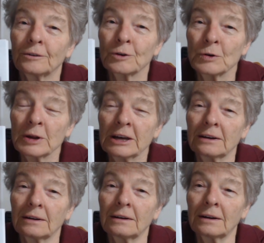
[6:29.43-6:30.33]
schooling
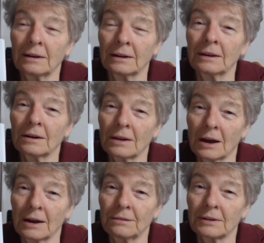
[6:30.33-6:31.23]
and in their
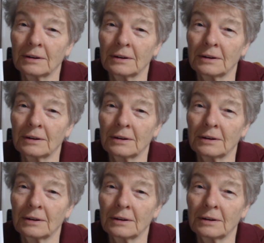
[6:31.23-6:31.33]
lives.